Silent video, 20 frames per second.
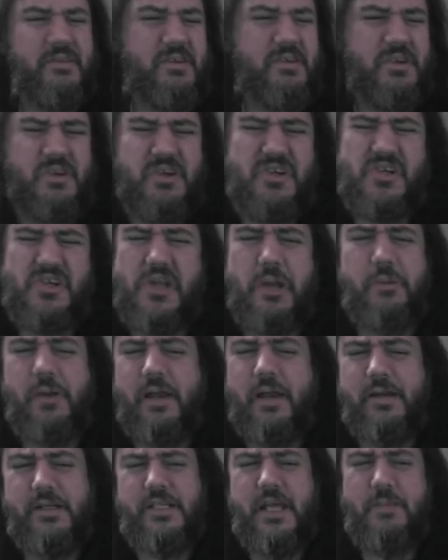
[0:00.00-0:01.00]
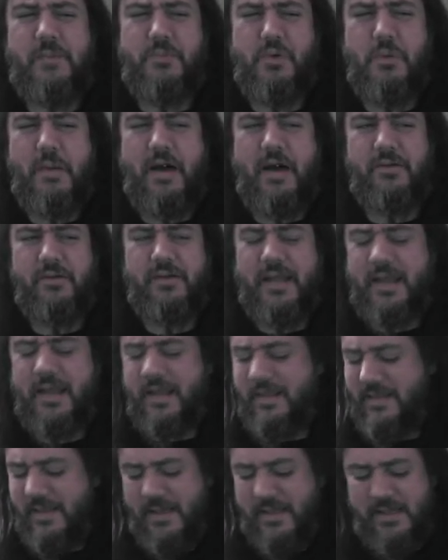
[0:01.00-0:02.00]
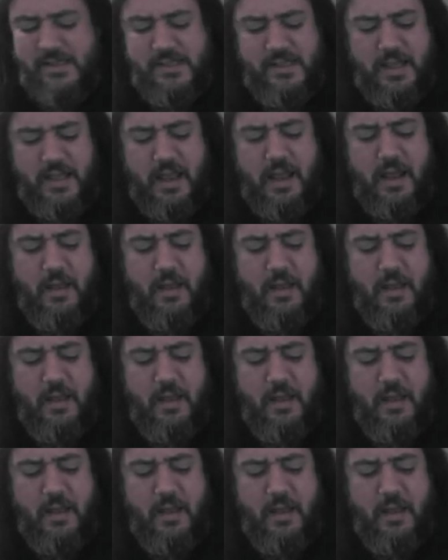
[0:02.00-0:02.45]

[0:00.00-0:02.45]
Usually around a tempo about like this.